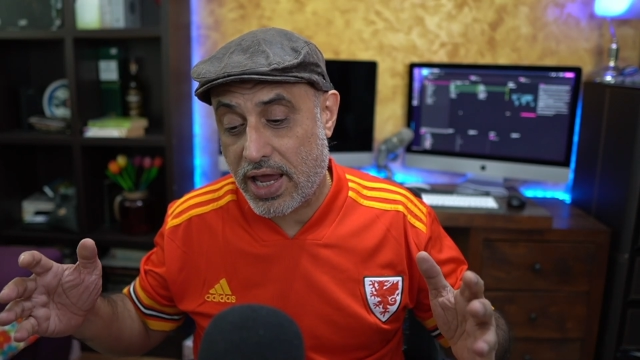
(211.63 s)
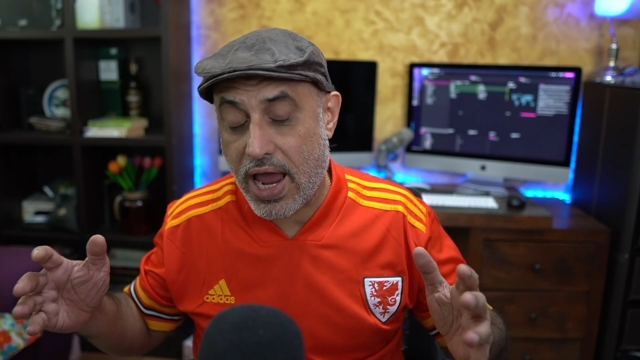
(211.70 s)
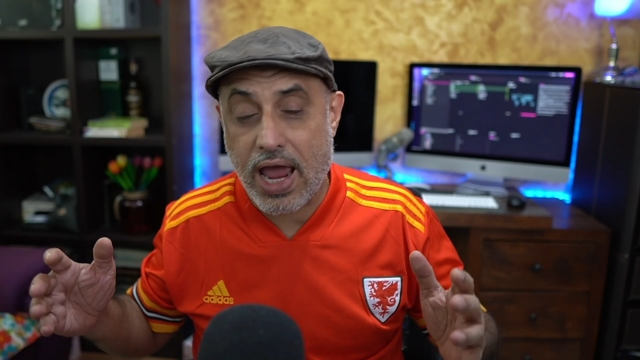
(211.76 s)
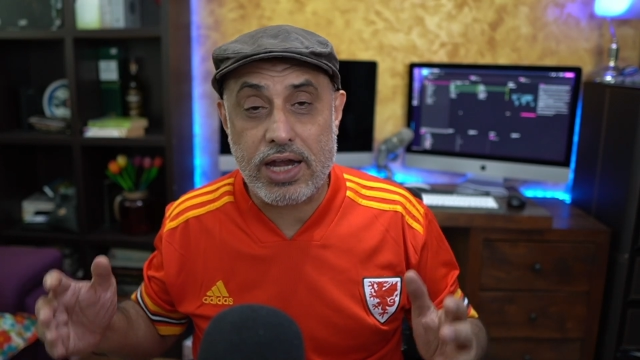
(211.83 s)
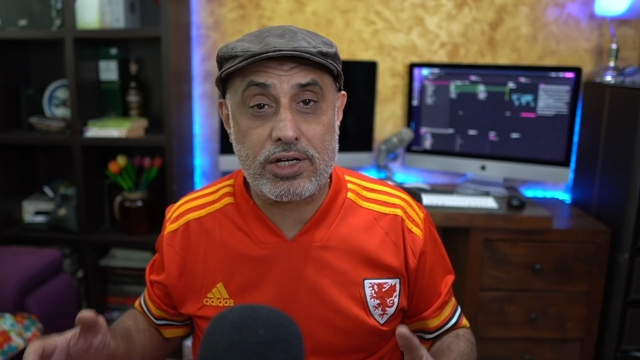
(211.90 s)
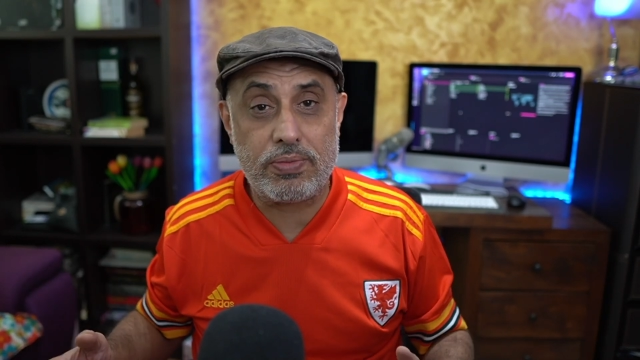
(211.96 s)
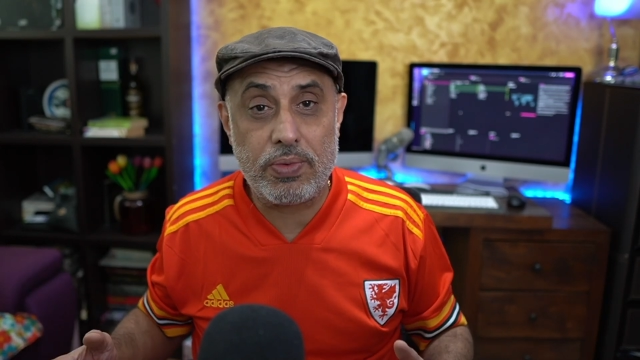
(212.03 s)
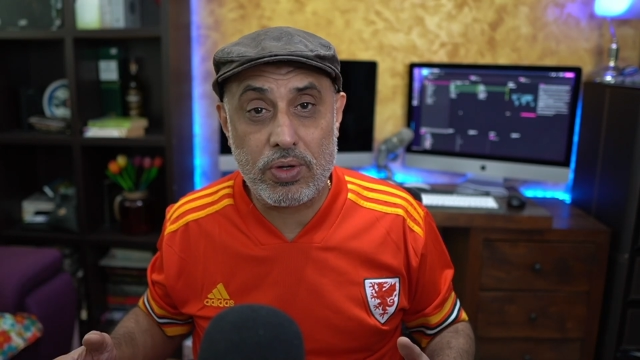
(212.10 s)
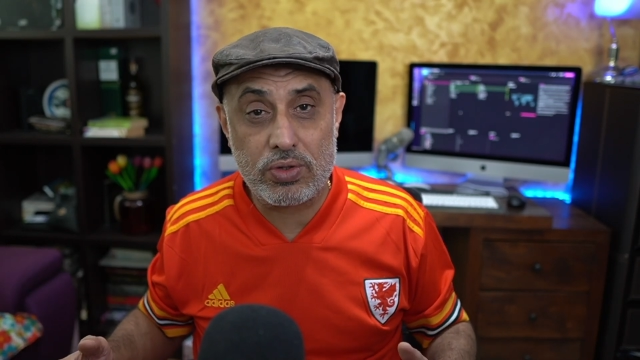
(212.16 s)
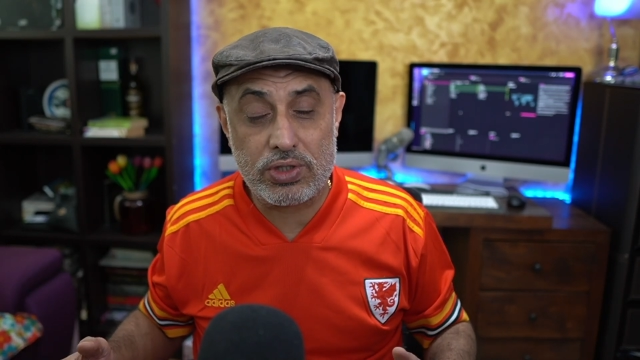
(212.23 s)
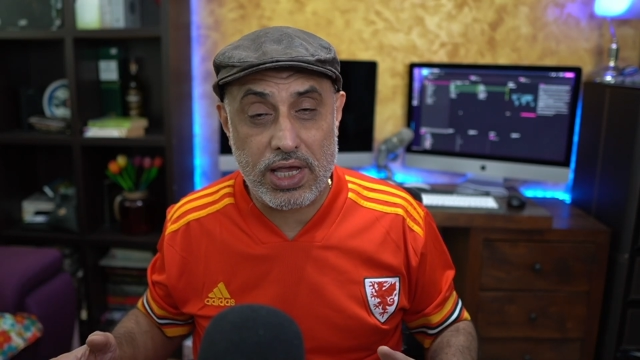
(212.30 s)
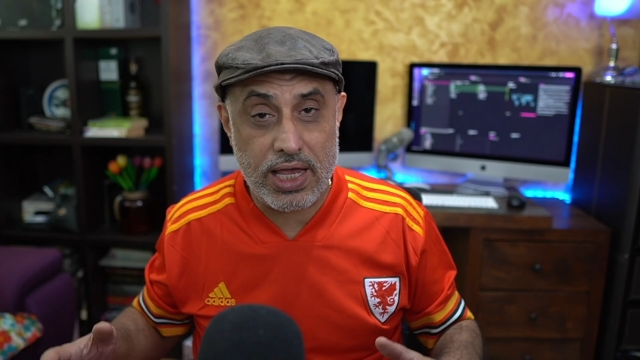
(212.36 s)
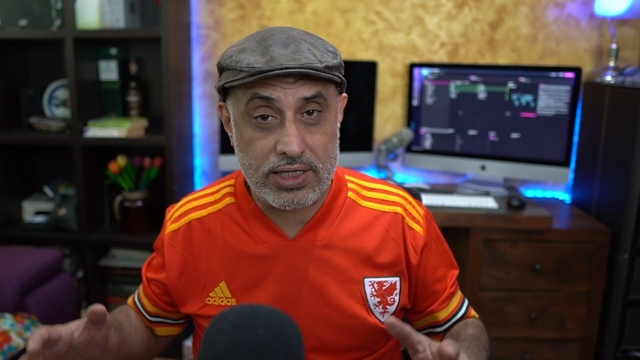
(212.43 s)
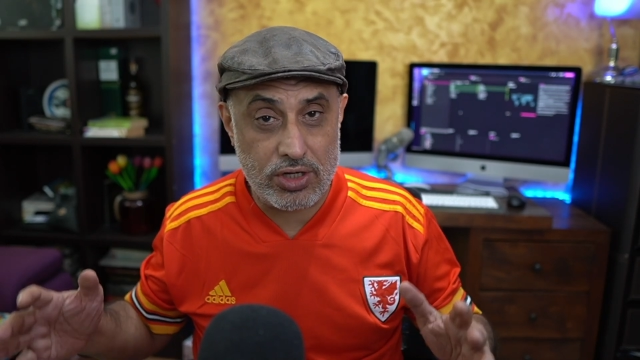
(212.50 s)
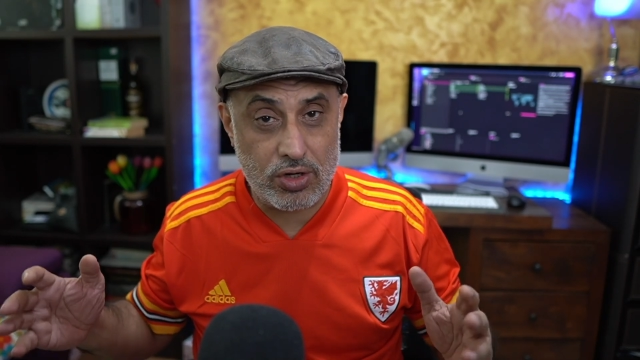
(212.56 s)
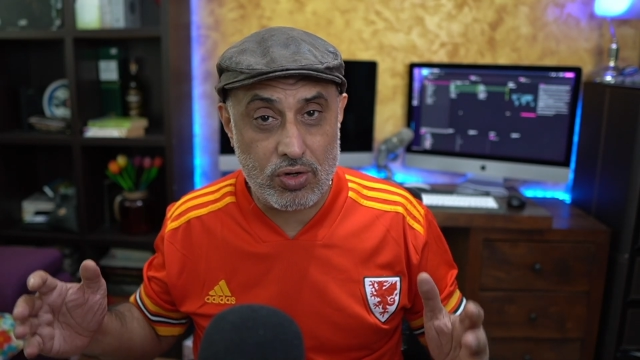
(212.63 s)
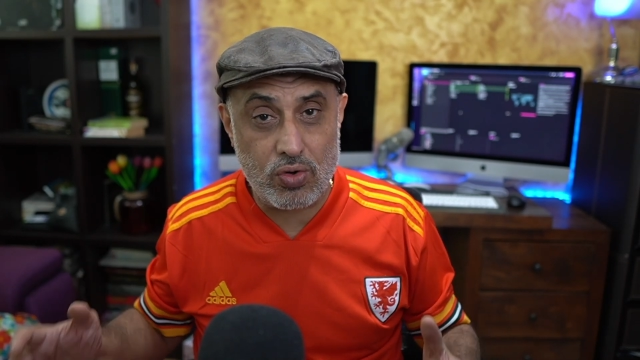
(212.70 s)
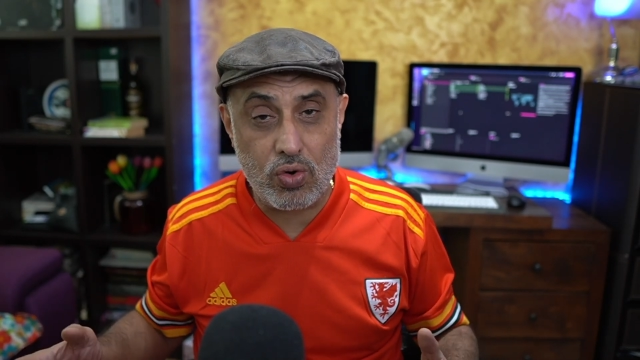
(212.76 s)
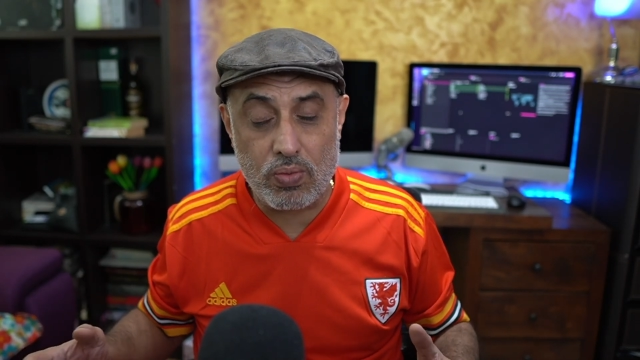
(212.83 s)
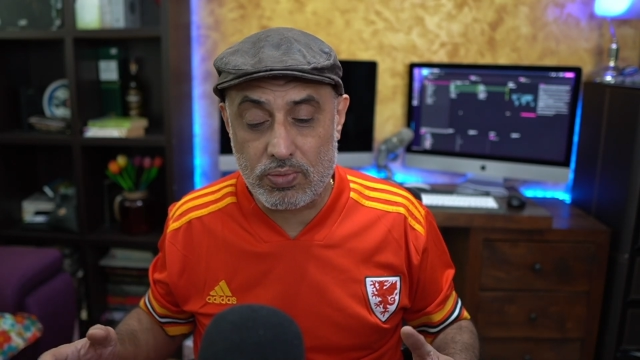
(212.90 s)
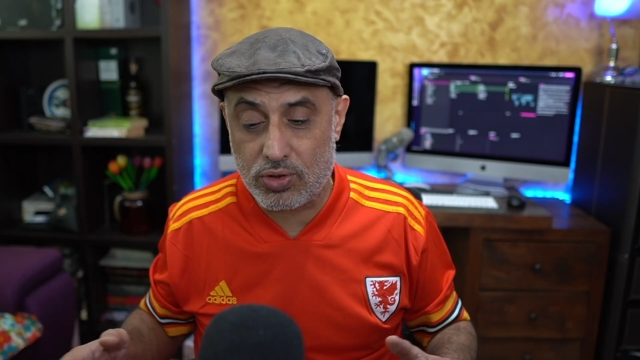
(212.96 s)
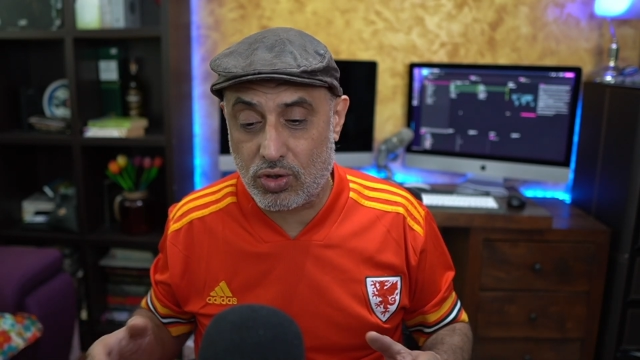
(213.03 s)
attributes as a
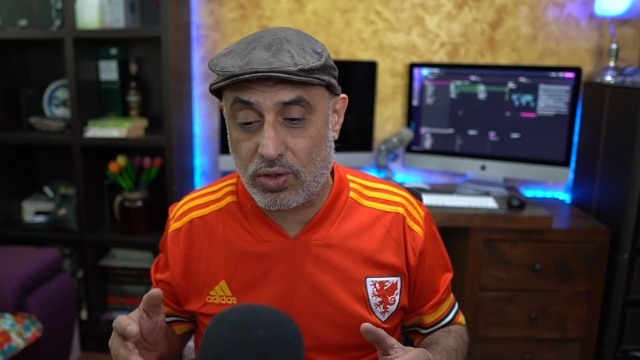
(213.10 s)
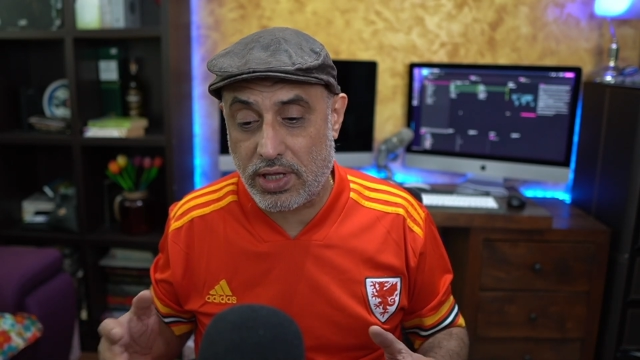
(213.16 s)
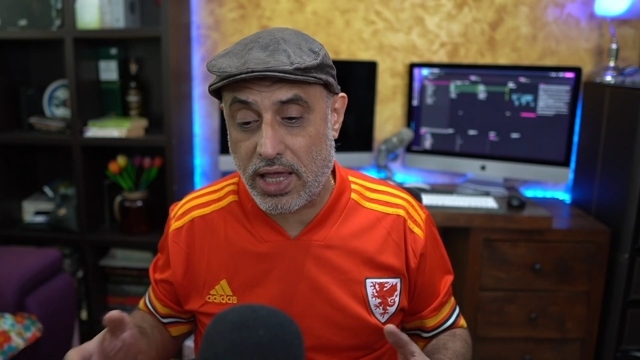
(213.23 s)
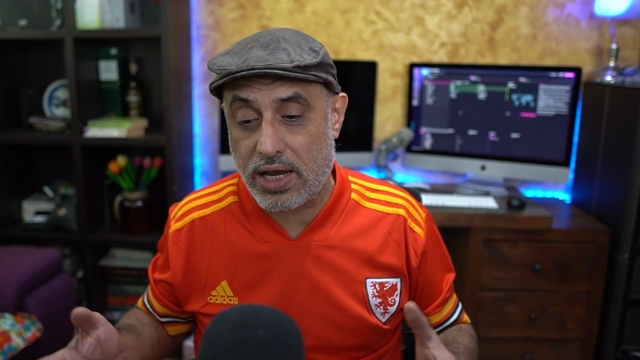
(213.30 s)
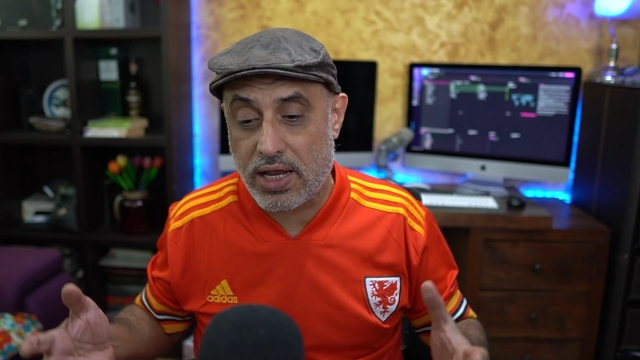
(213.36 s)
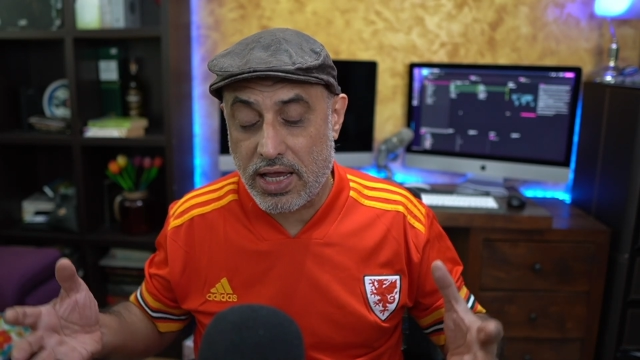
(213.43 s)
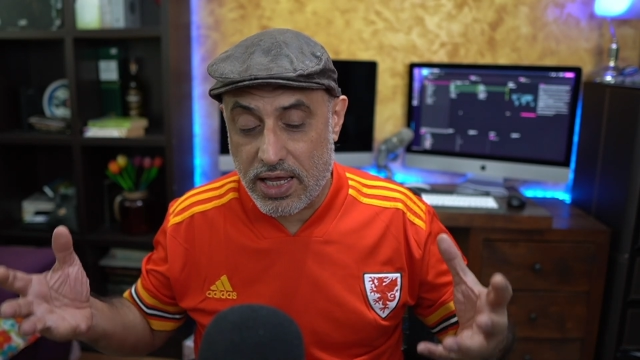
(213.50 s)
group so that